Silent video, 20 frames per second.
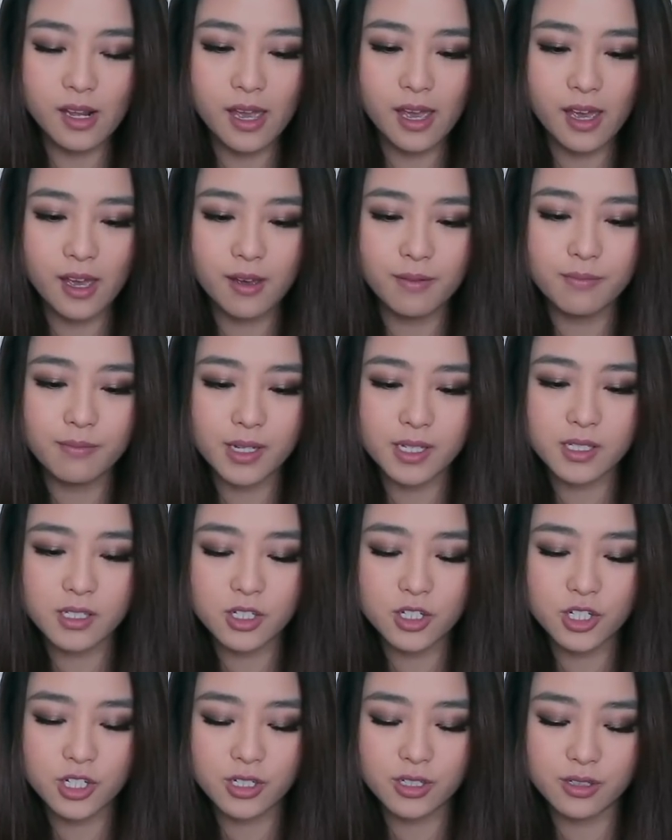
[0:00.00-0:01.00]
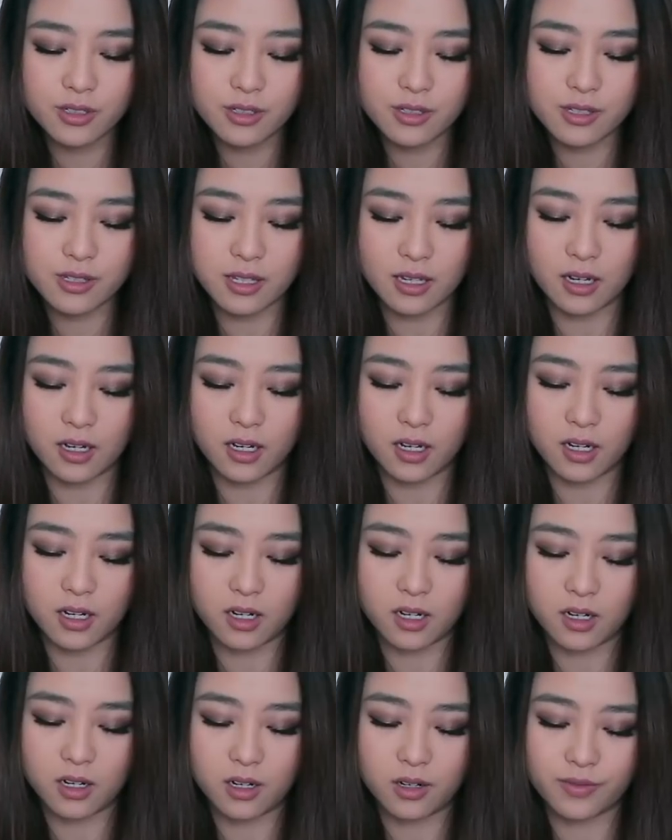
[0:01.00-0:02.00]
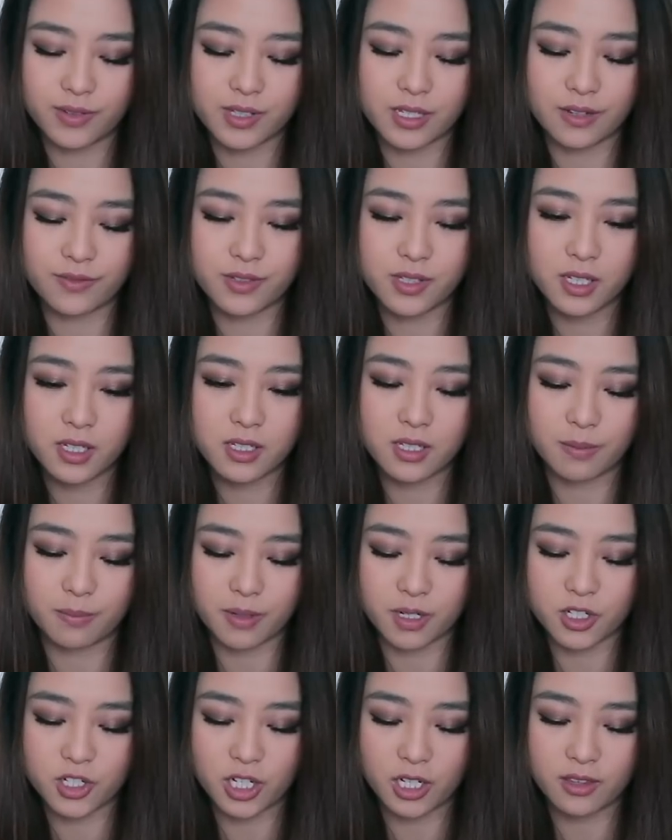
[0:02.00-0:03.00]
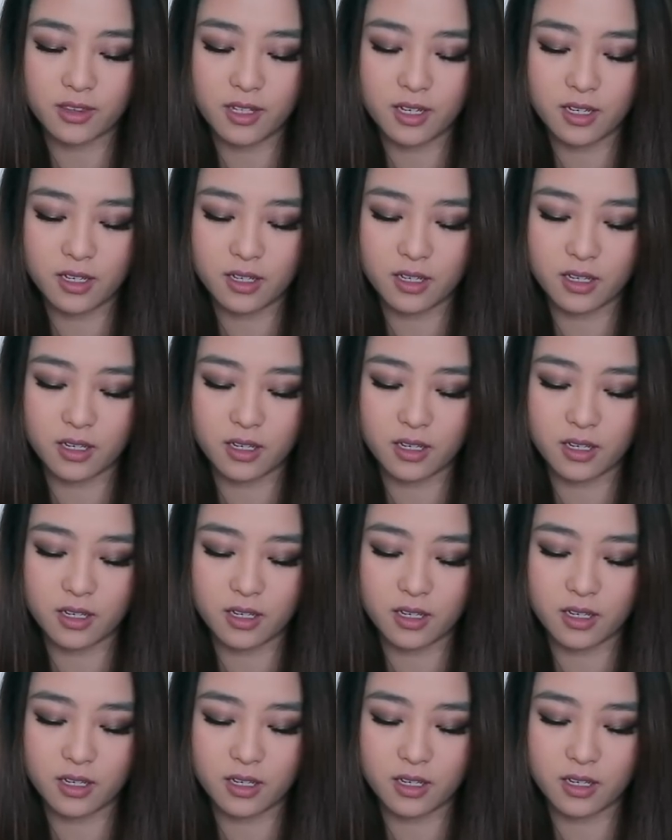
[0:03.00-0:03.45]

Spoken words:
And messages, obviously I have 6, I better check that,